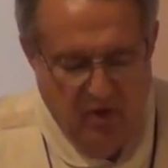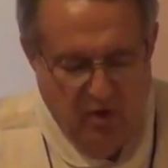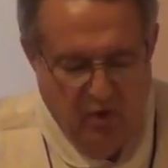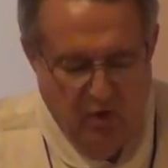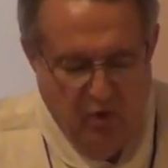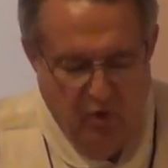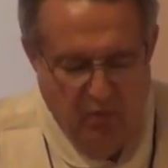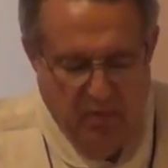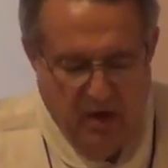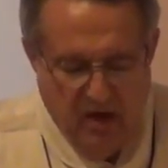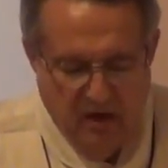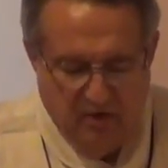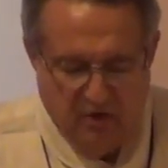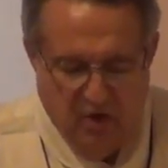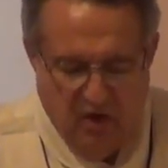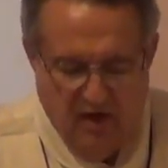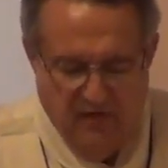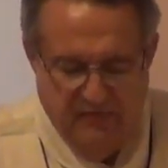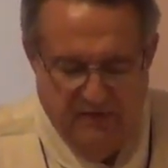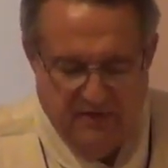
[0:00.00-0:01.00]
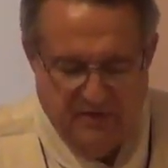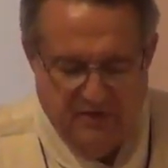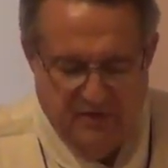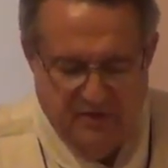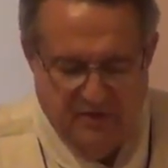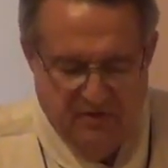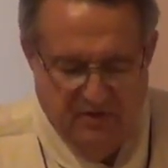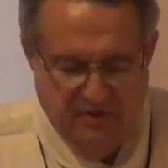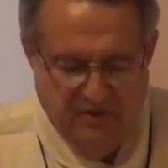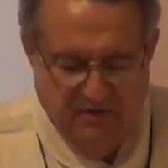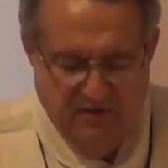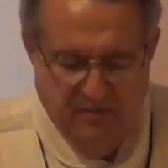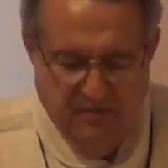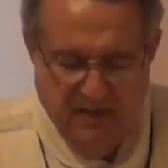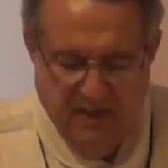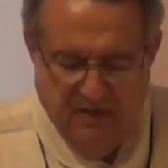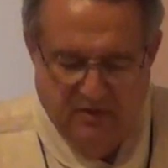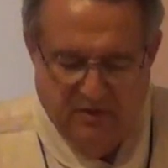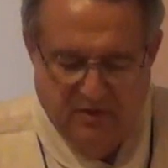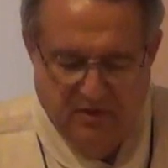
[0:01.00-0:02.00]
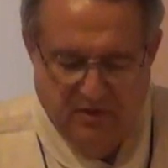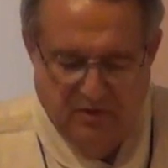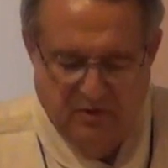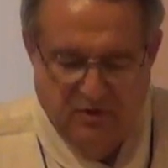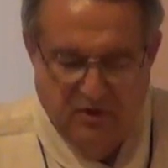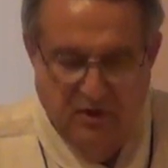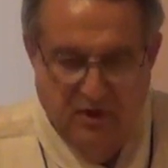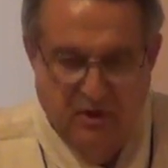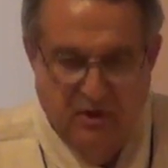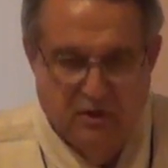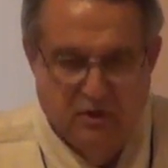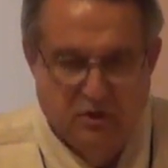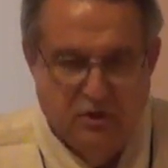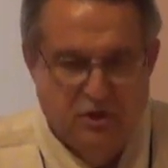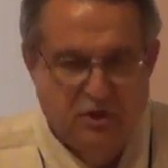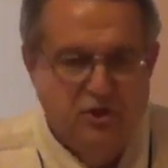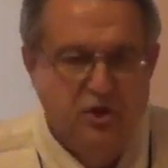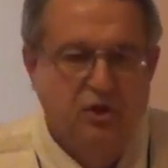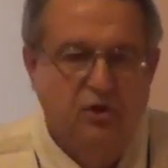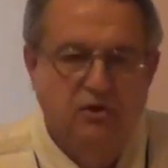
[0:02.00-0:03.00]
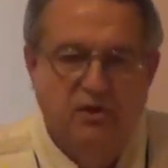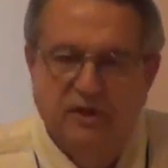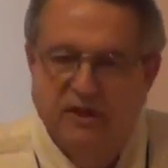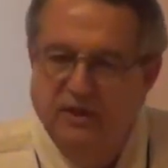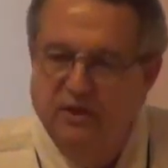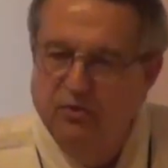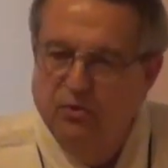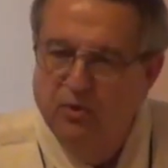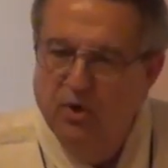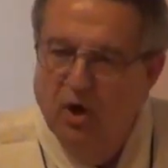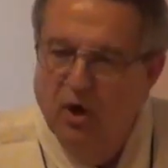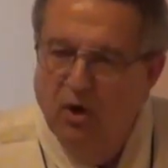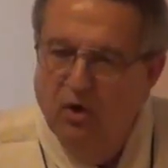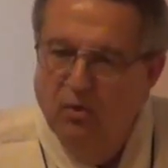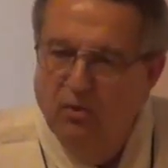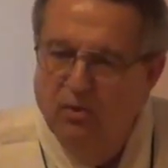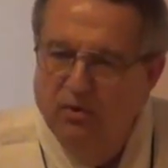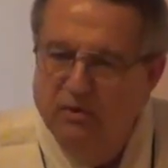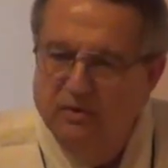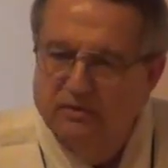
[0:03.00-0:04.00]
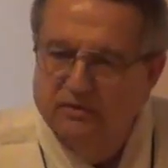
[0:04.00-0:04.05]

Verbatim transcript: Who marked off its dimensions? Surely you know.